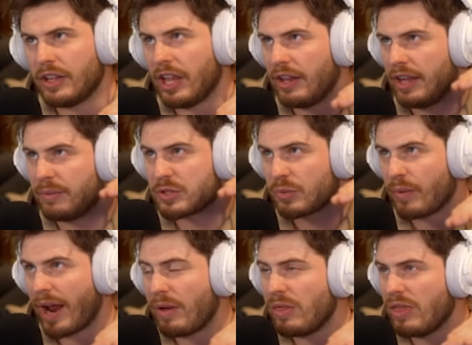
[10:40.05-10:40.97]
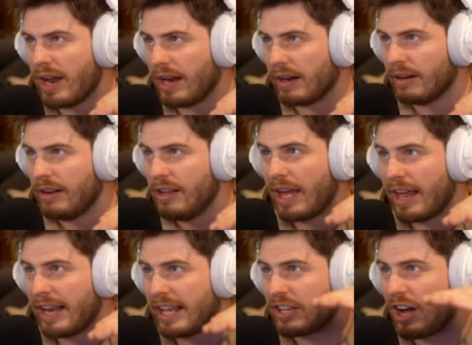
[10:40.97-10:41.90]
It, was around there,
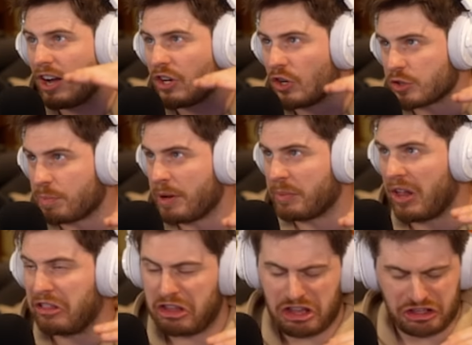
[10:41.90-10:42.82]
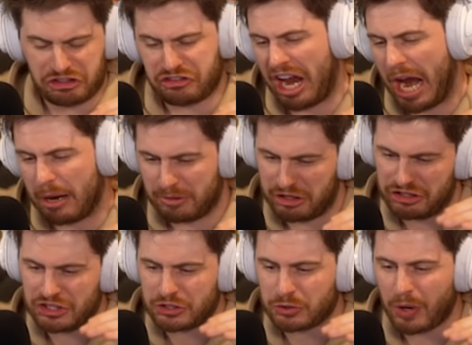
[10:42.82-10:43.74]
and then COD Ghost. People were like, "This is terrible.
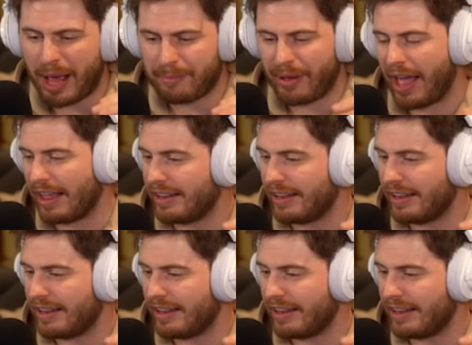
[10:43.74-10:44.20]
This is crap."